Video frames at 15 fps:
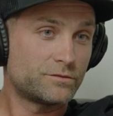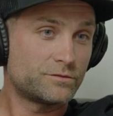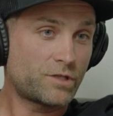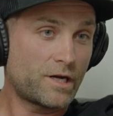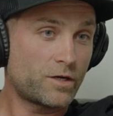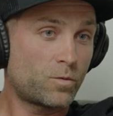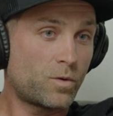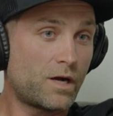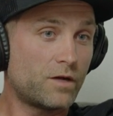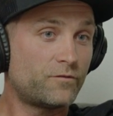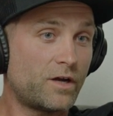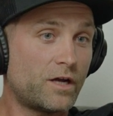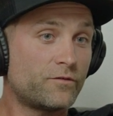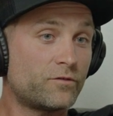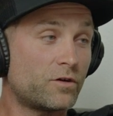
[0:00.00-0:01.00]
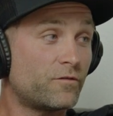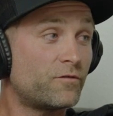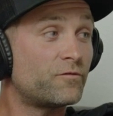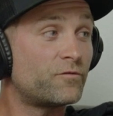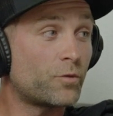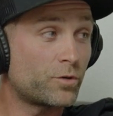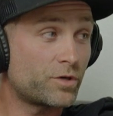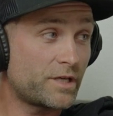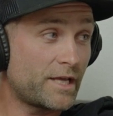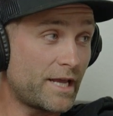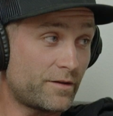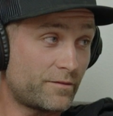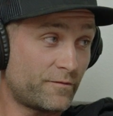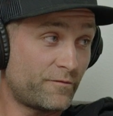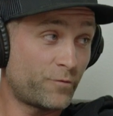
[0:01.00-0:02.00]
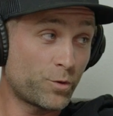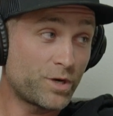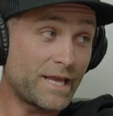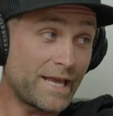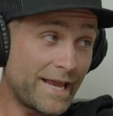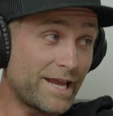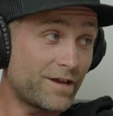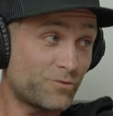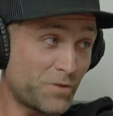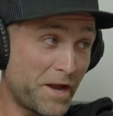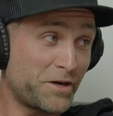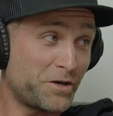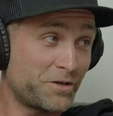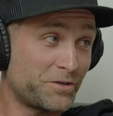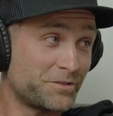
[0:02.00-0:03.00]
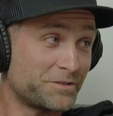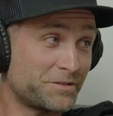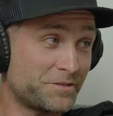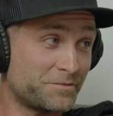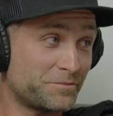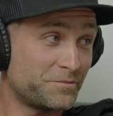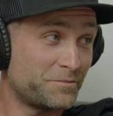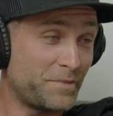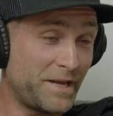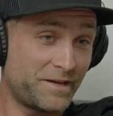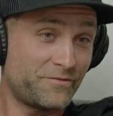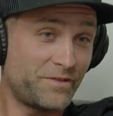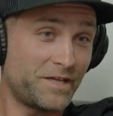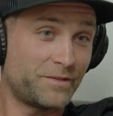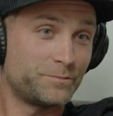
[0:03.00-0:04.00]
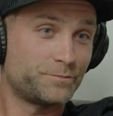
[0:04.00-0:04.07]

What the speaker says: trying to qualify for a 48 rider main event,